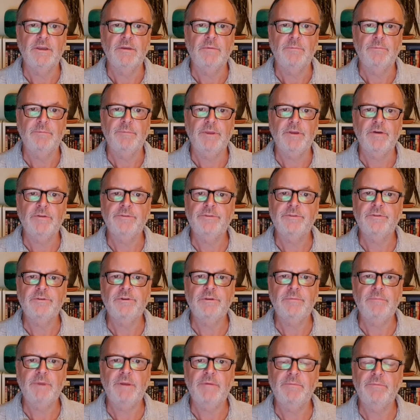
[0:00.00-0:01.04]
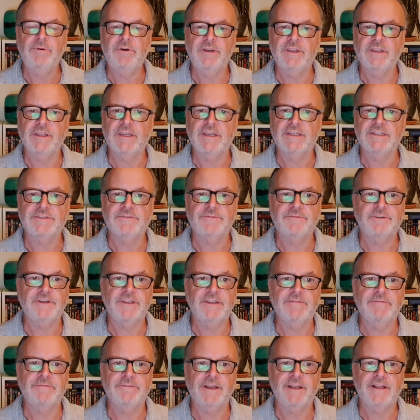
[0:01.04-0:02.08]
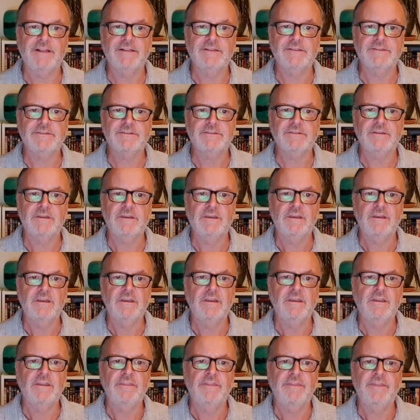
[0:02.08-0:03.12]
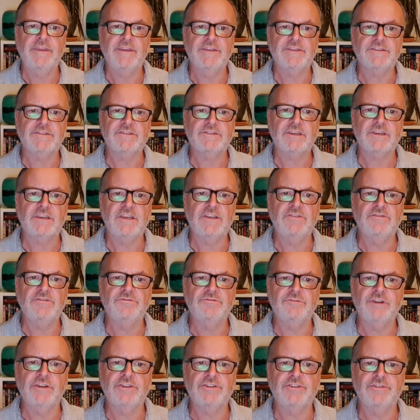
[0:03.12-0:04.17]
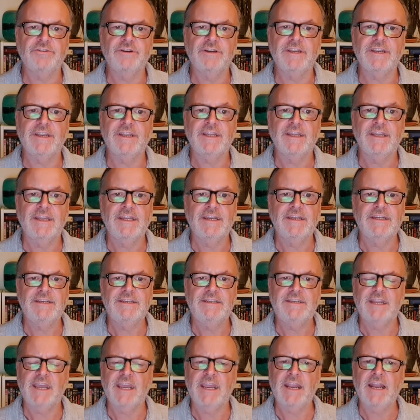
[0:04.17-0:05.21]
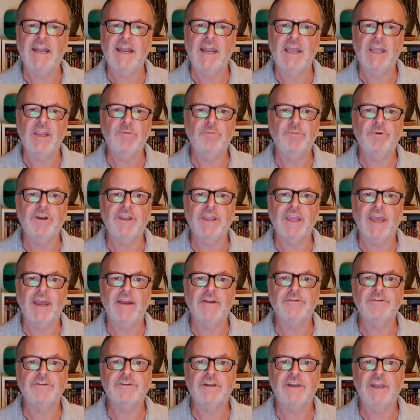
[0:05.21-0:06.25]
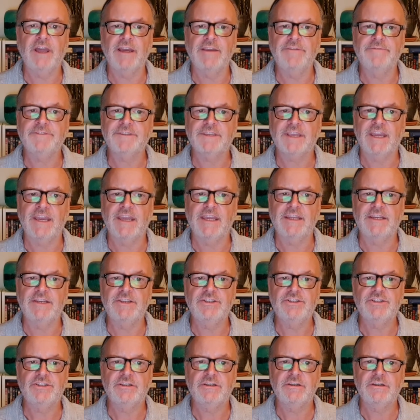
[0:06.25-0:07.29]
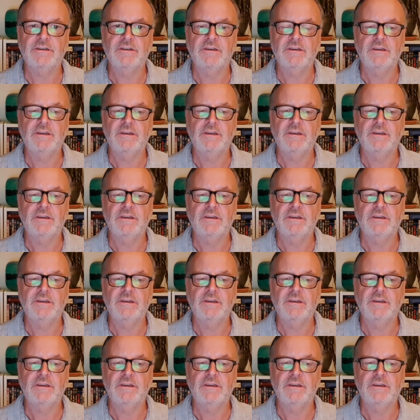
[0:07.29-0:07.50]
beyond the remembering his free fells, this in drudgery, day labouring out life's age.